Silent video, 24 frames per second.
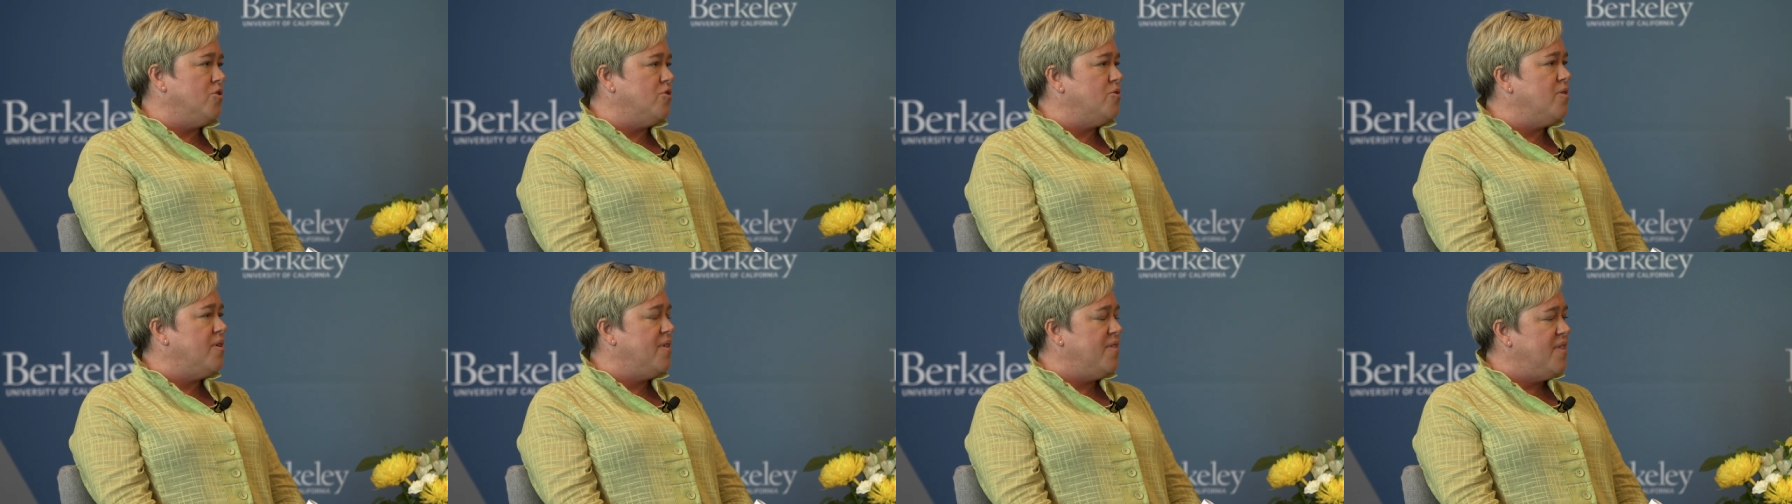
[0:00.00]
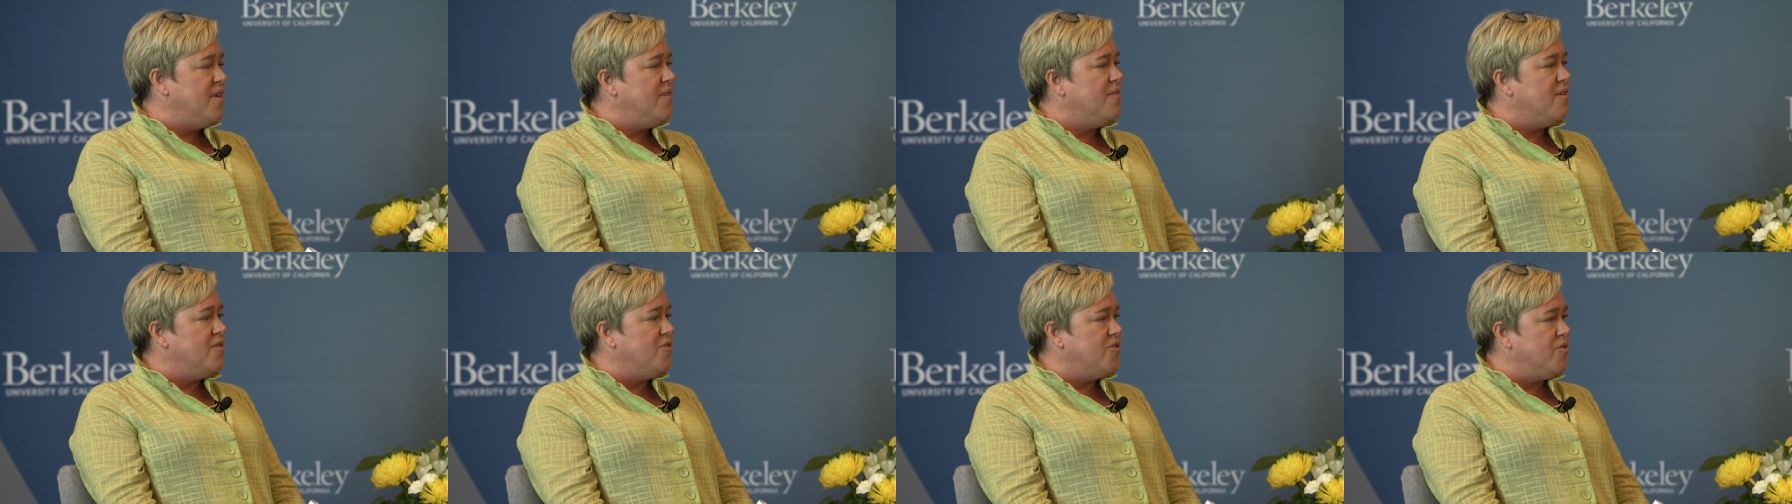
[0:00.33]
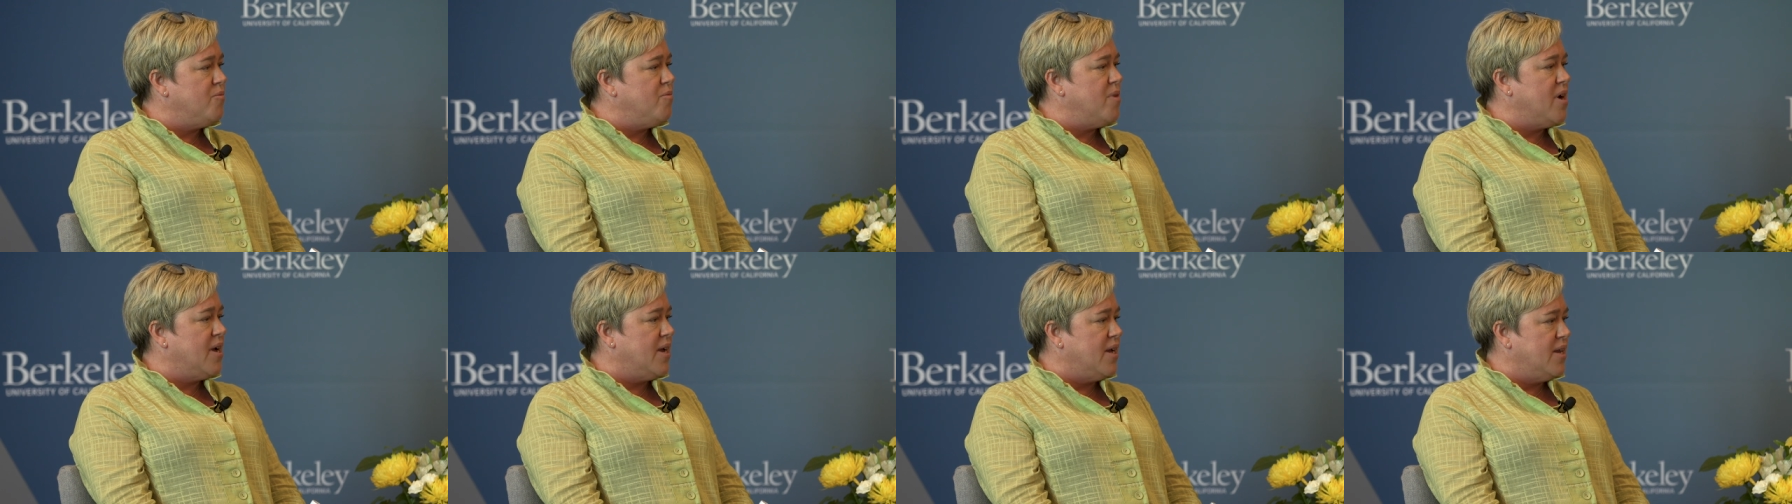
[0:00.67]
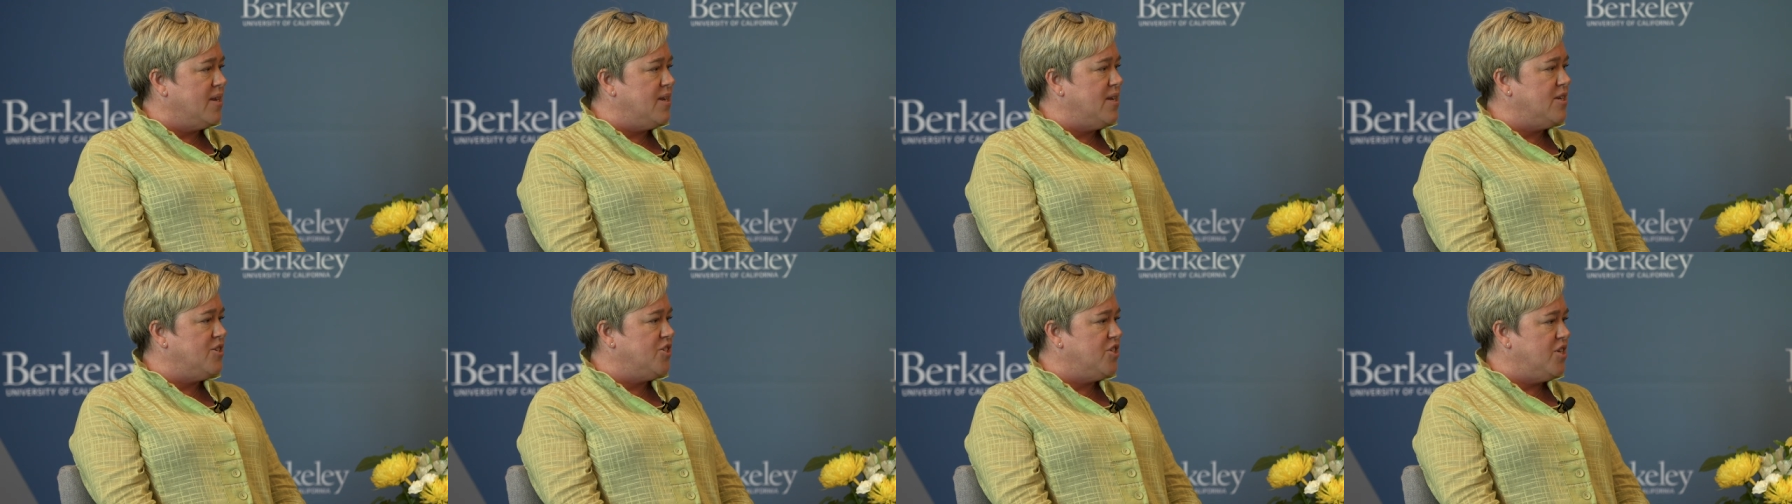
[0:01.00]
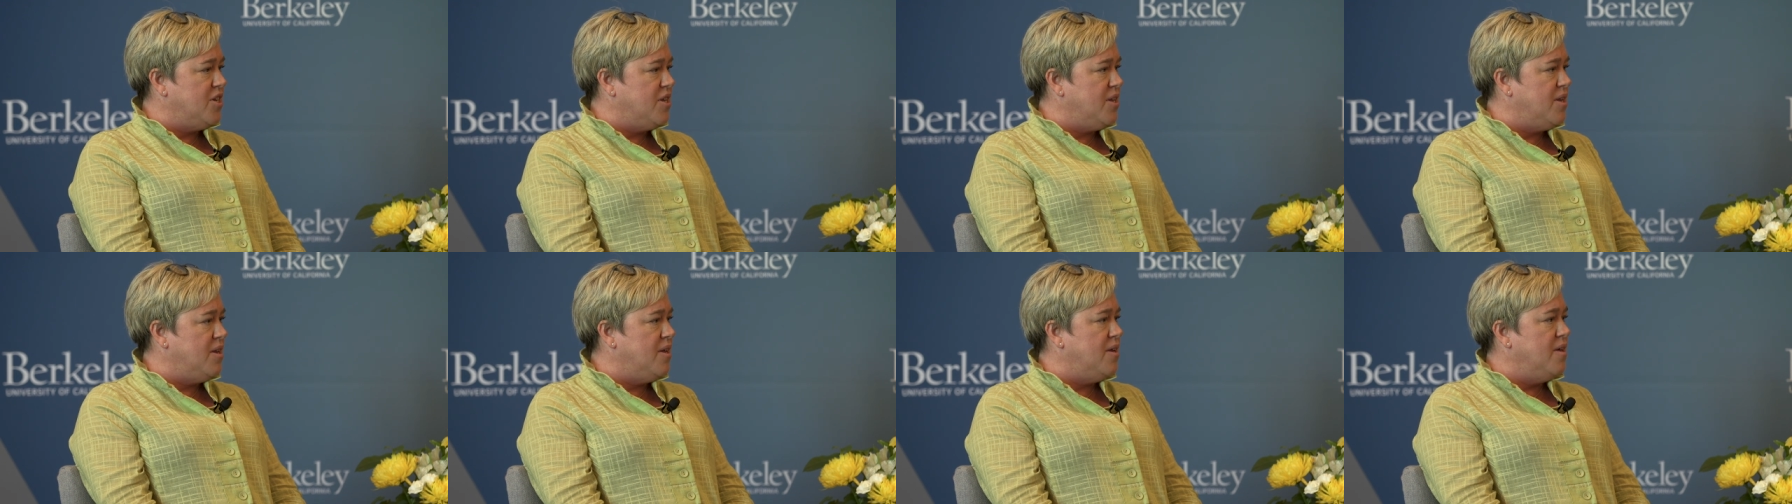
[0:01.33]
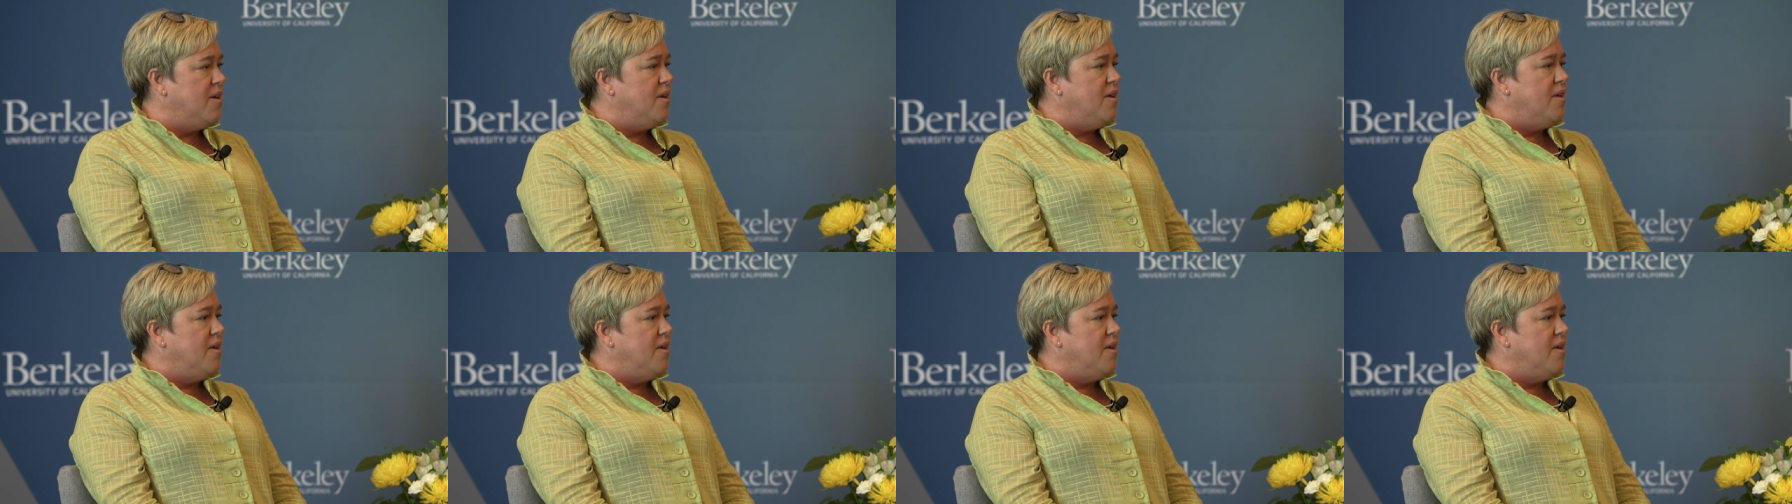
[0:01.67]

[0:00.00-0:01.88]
So I think there's a recognition